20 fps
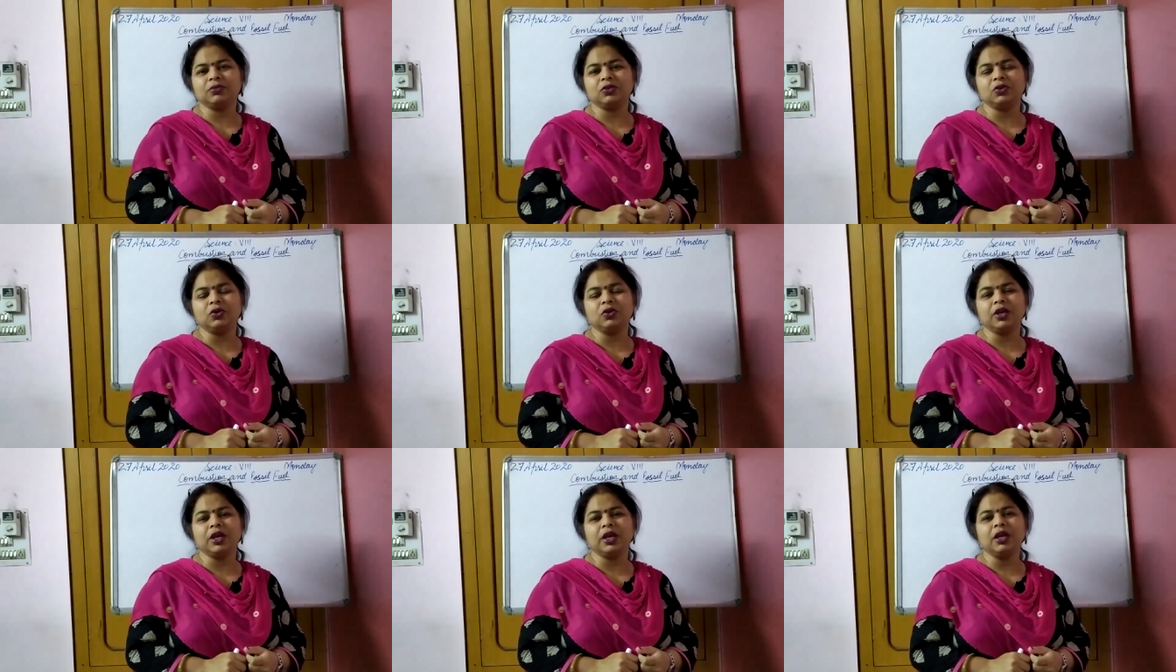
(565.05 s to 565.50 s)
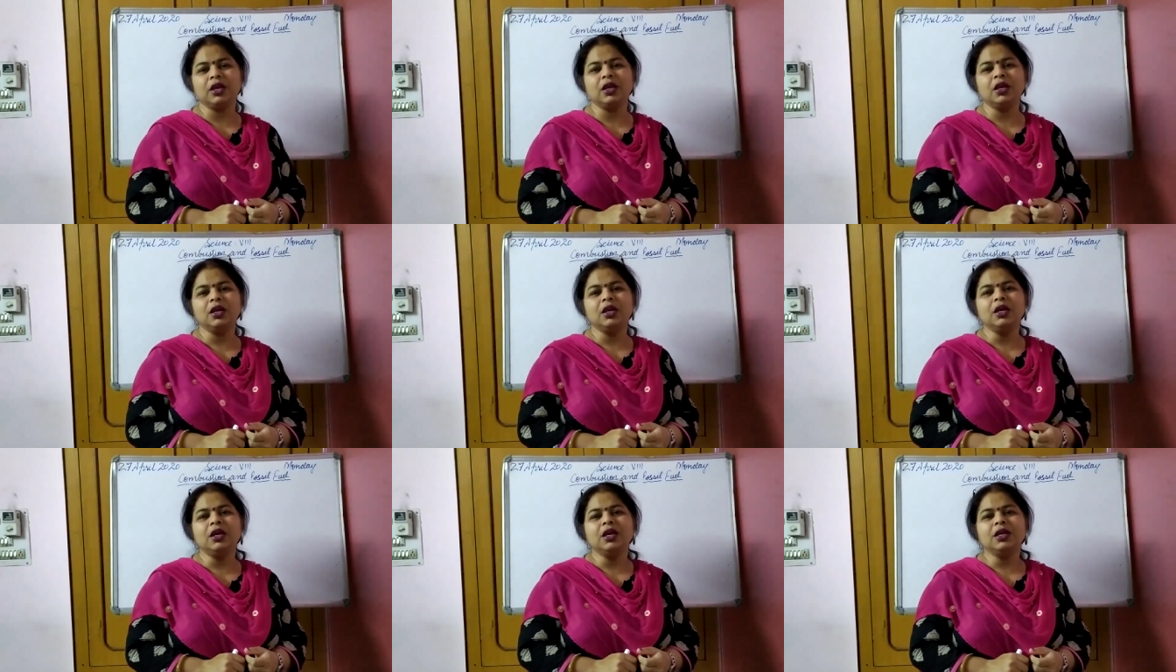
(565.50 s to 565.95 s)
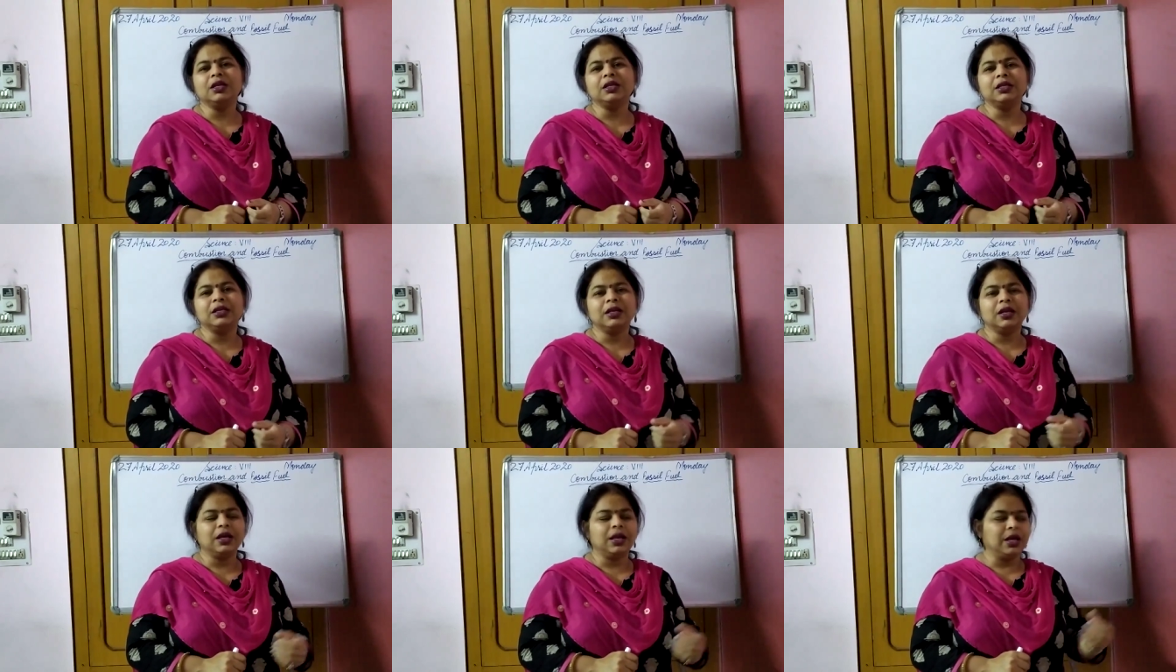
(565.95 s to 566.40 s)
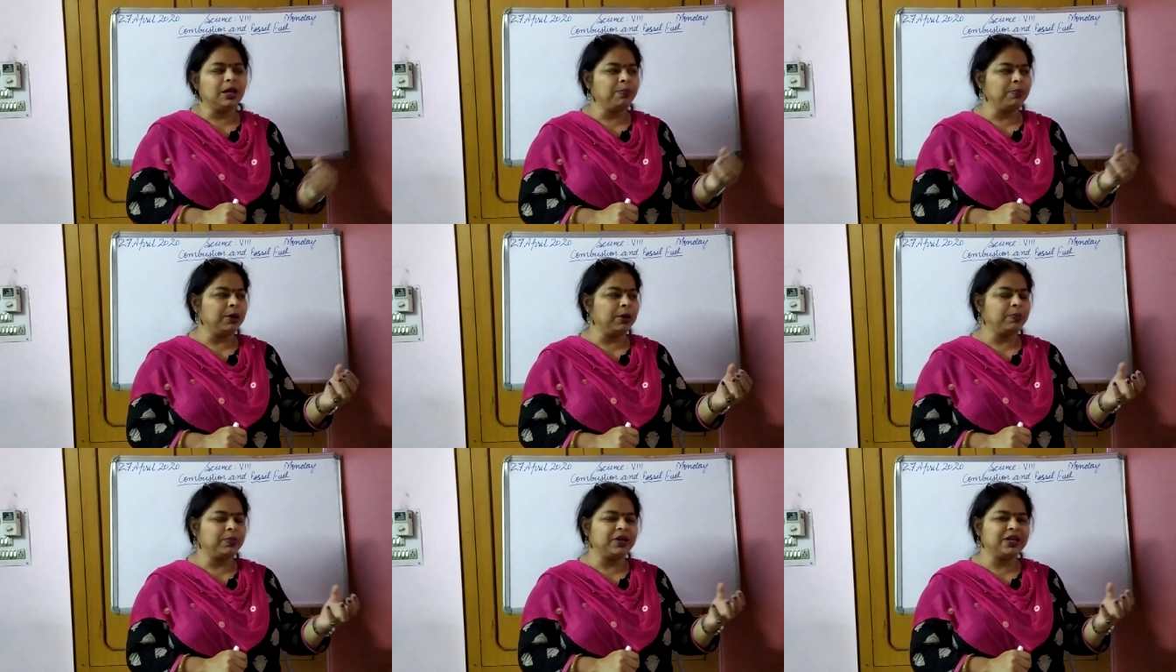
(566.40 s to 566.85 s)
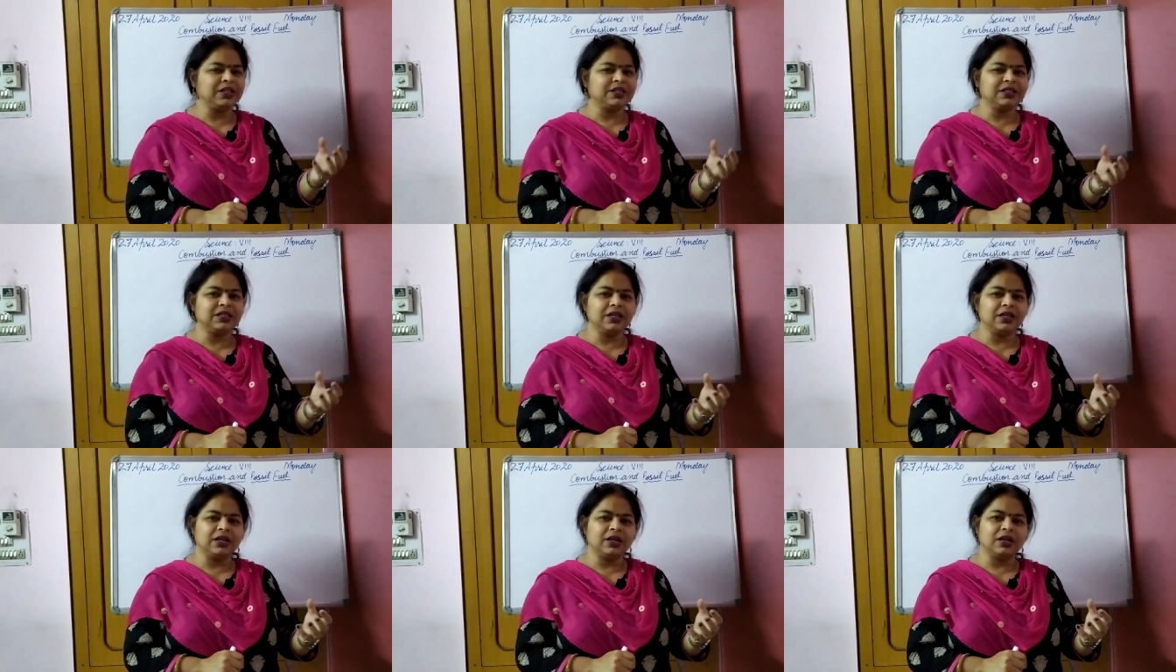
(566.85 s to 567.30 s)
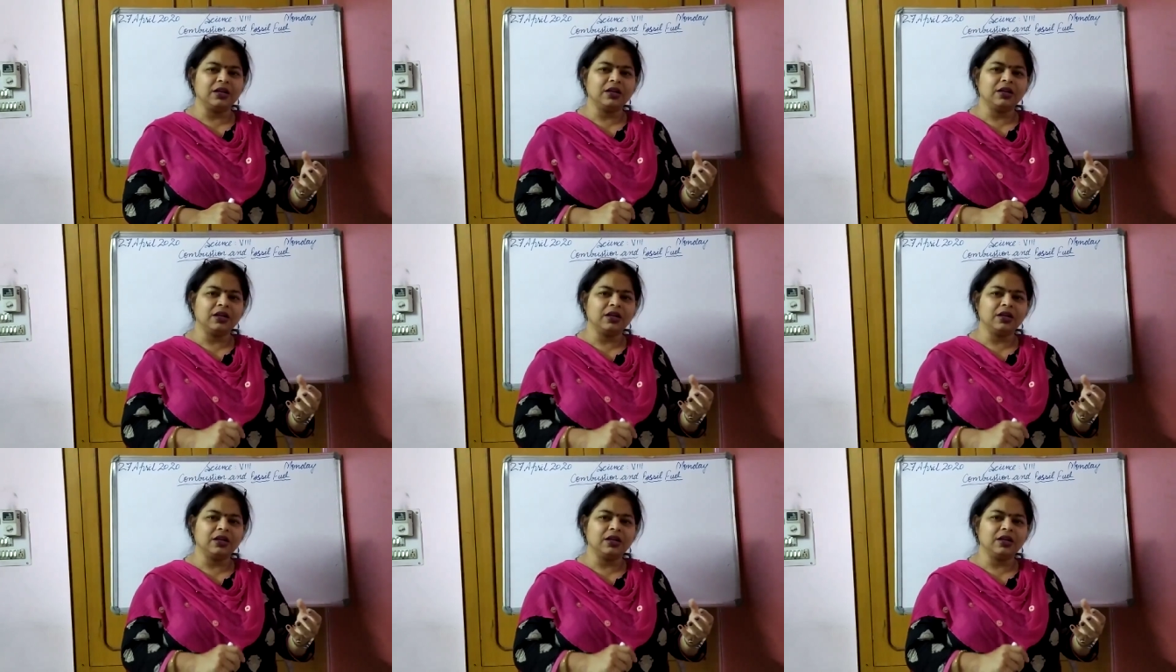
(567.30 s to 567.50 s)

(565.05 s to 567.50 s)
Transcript: Okay, a paper is there,